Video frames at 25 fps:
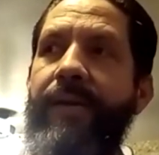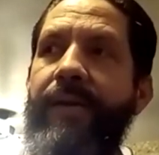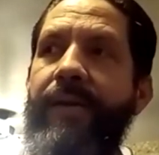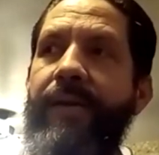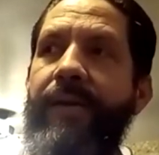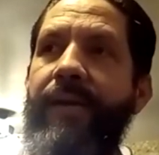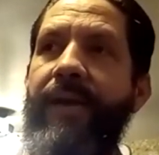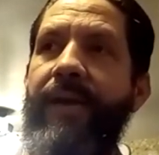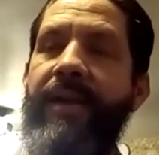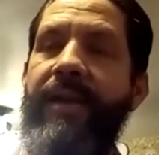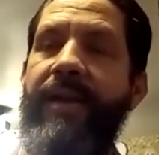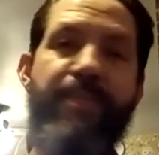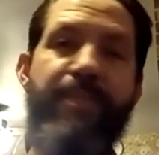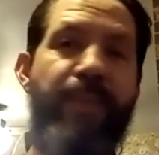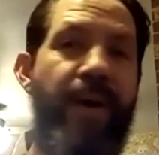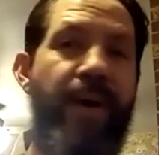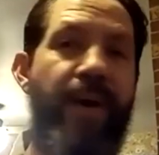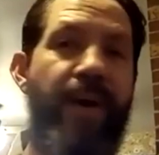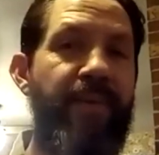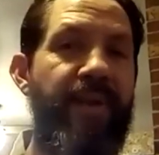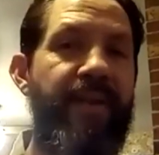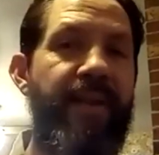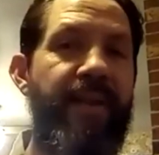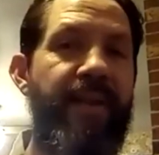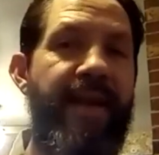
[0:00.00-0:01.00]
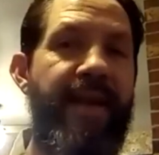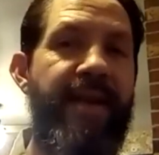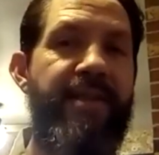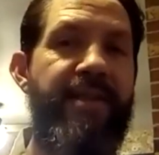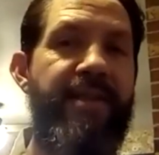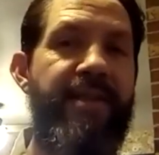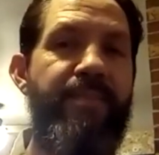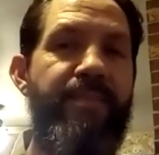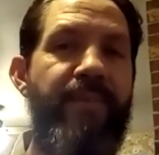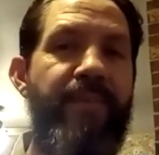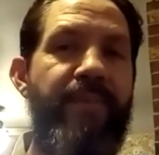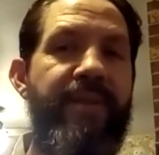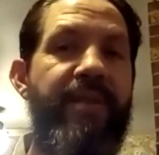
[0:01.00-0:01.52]
it is public
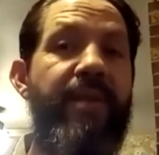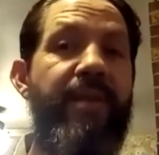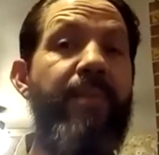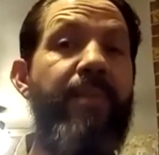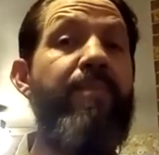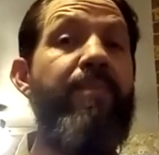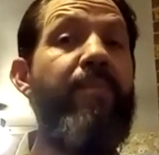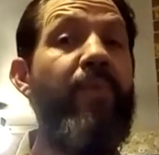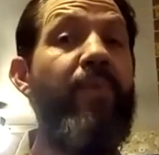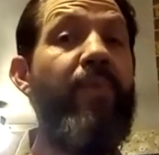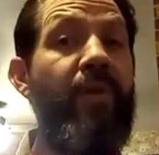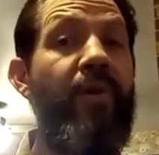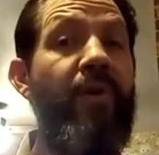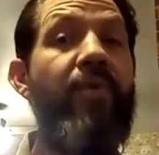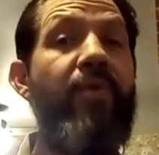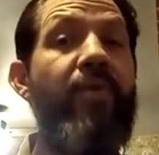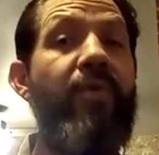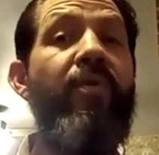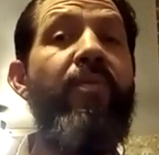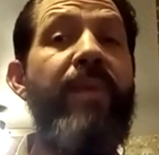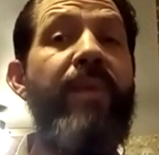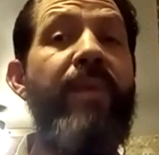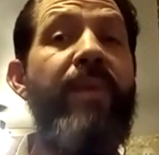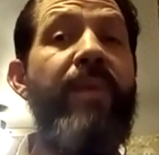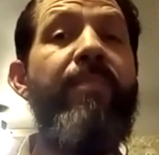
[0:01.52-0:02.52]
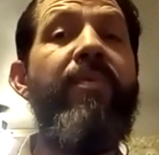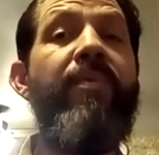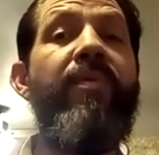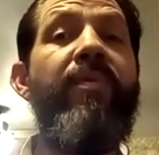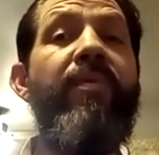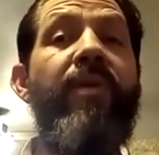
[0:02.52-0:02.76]
lands, but the local people